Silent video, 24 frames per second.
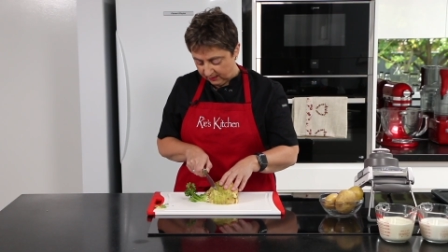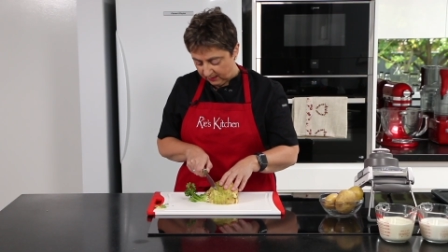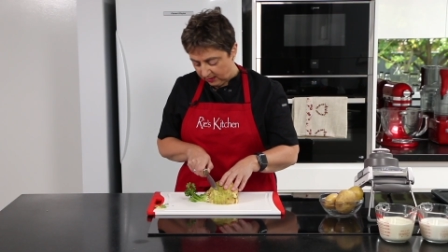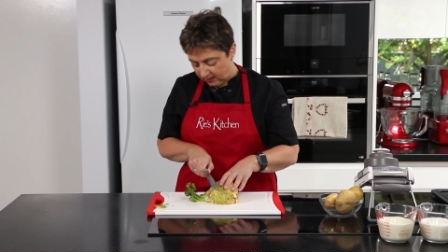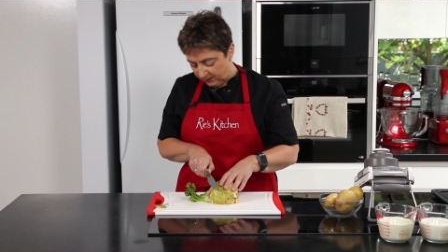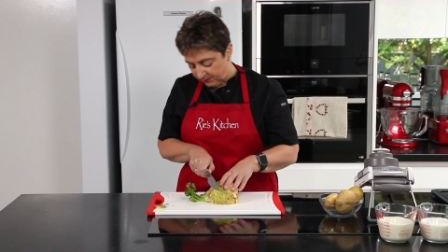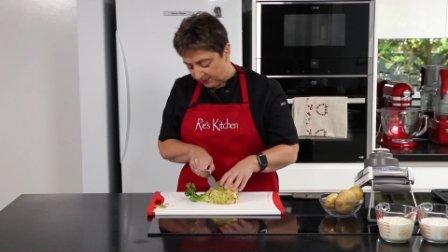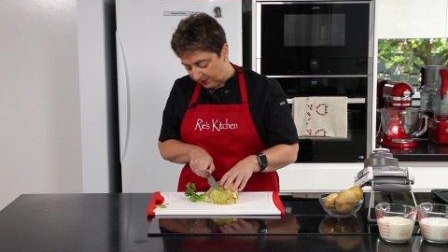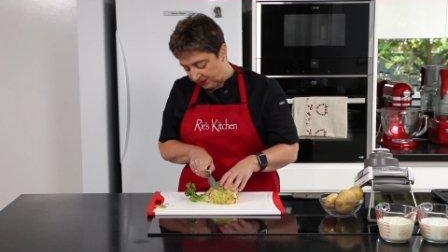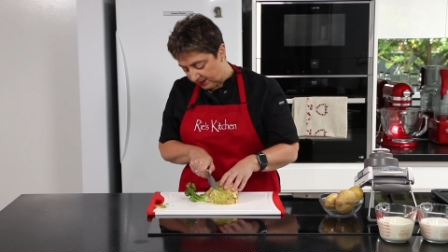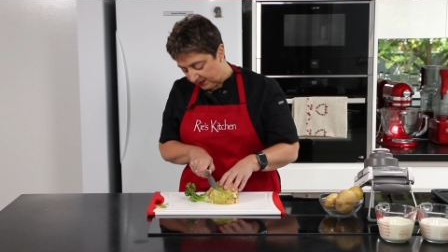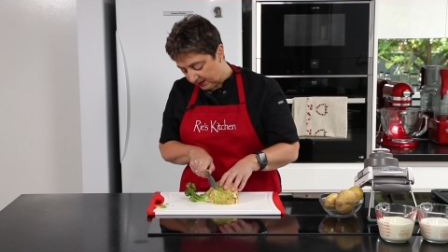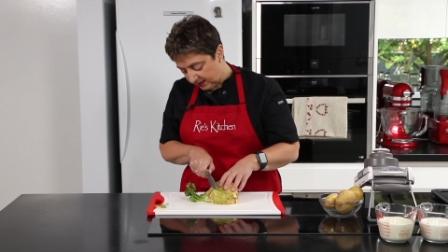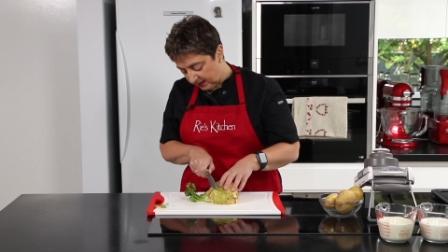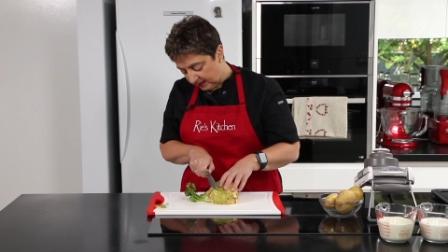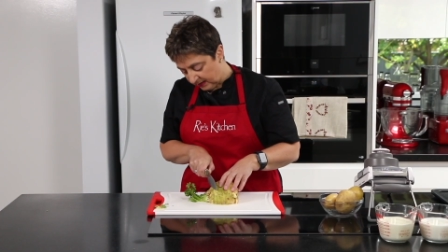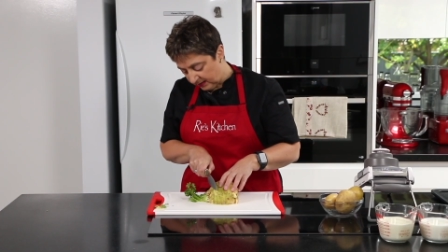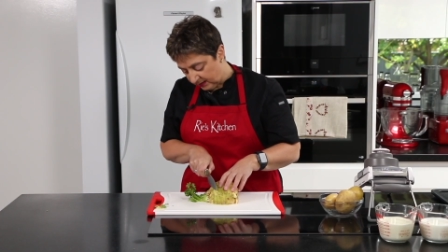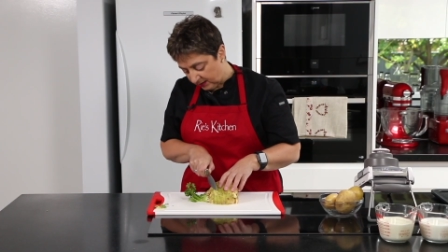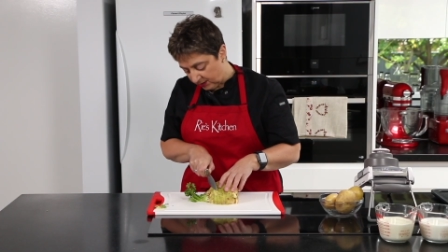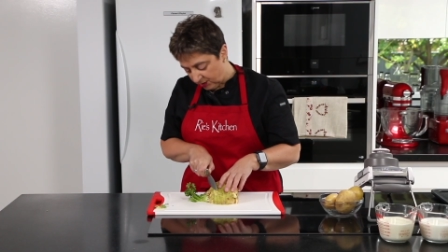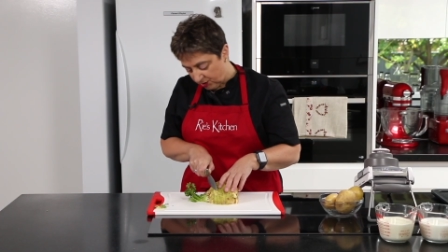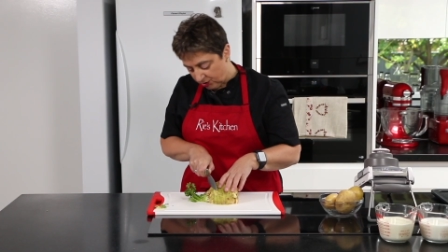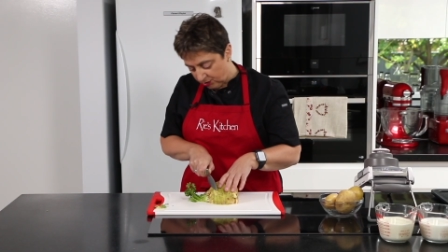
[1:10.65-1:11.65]
I'm just going
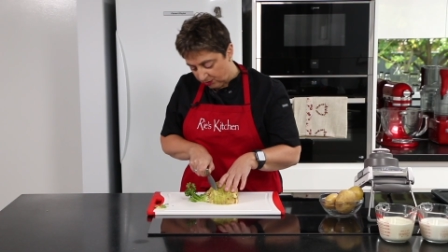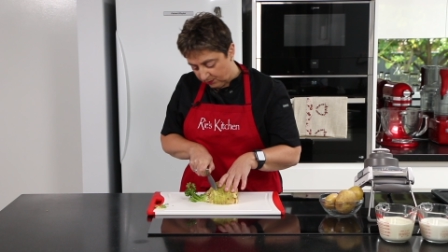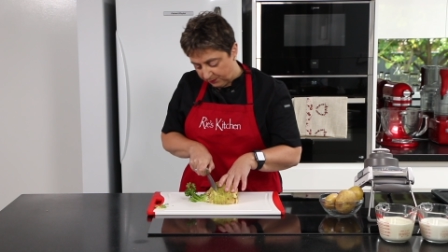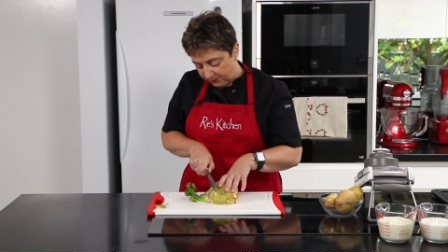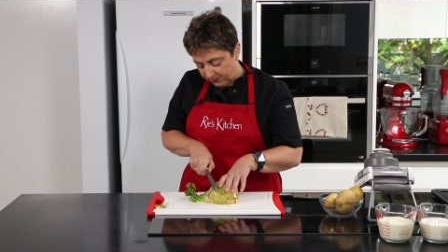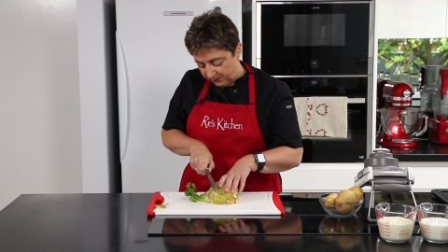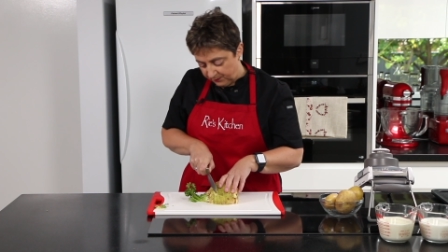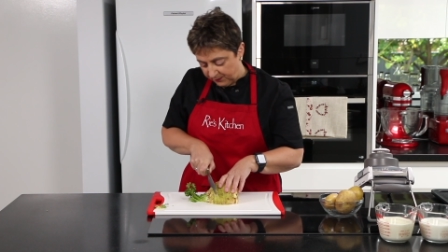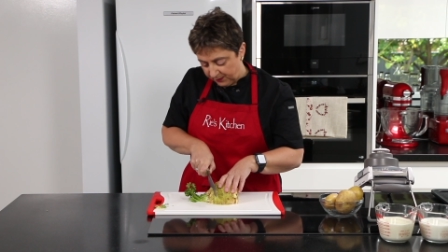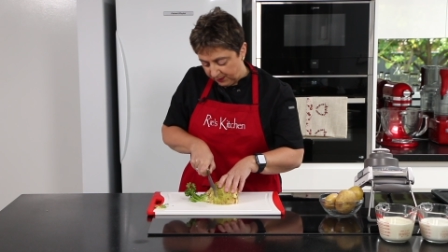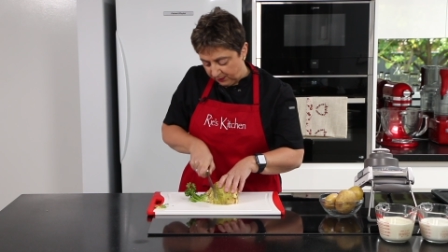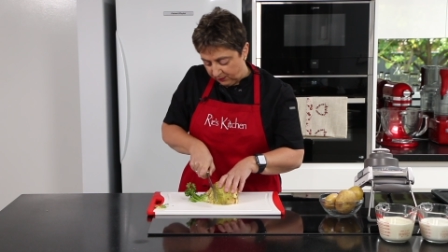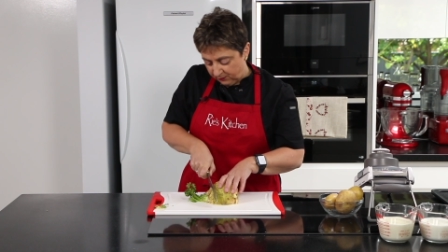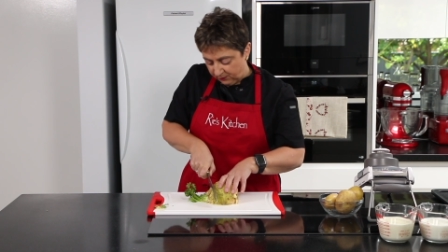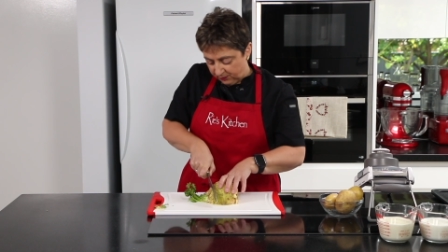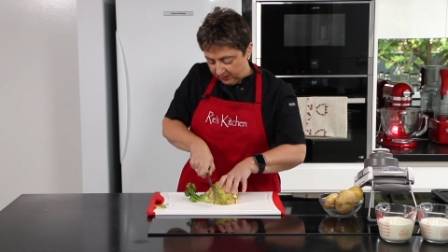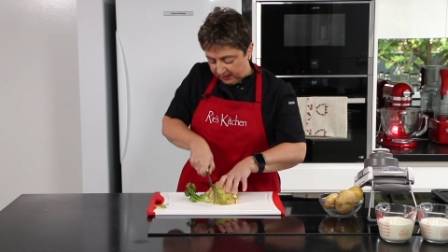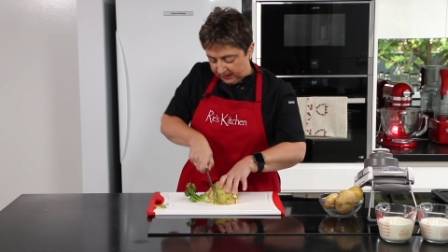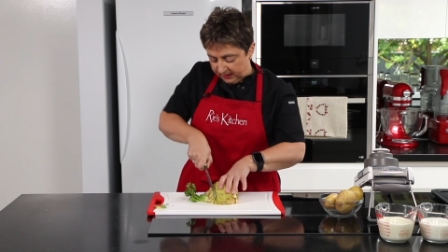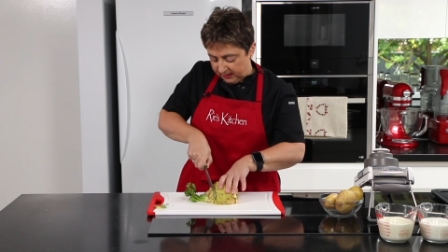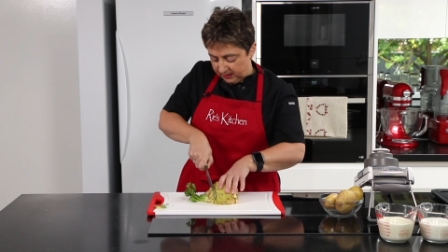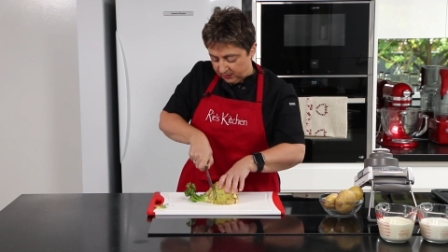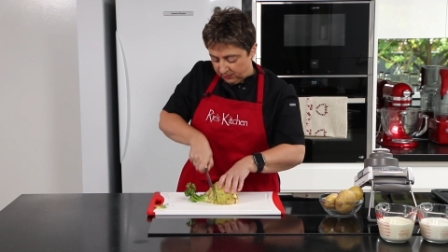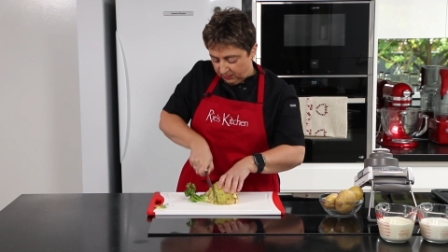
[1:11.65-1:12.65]
to chop the
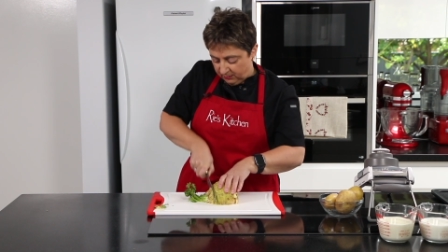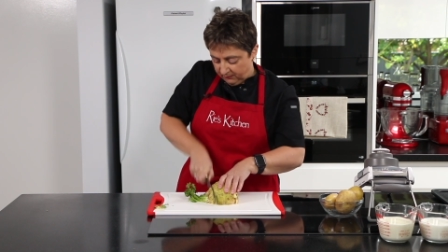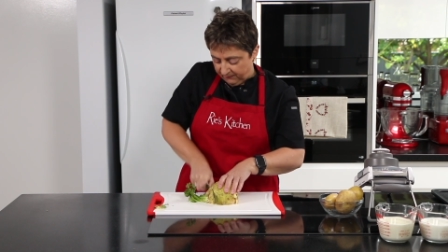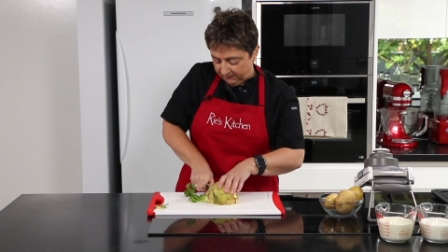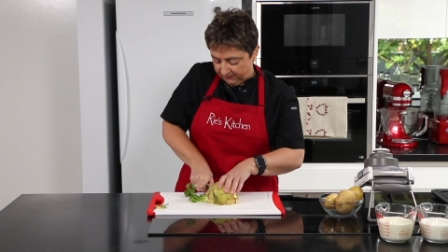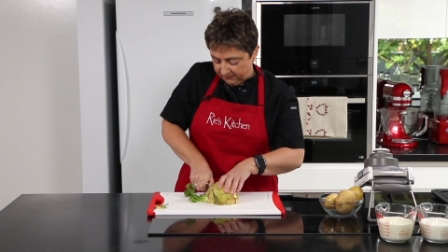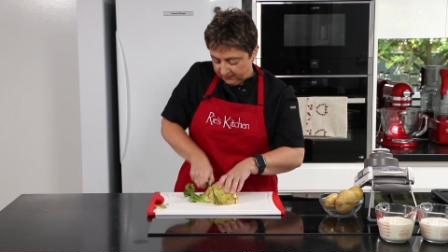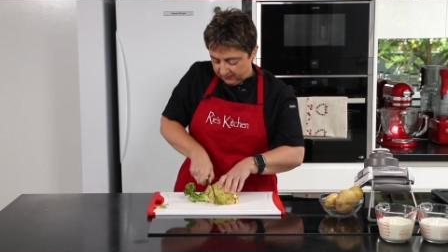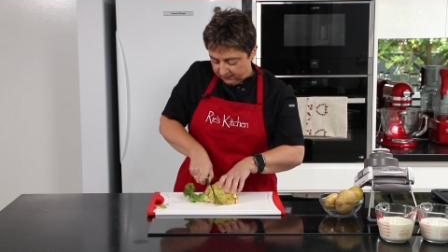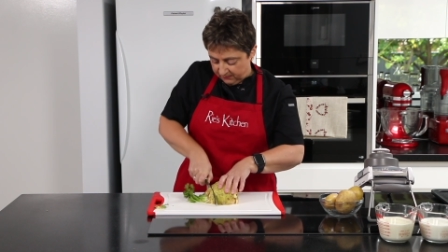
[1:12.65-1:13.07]
greens off.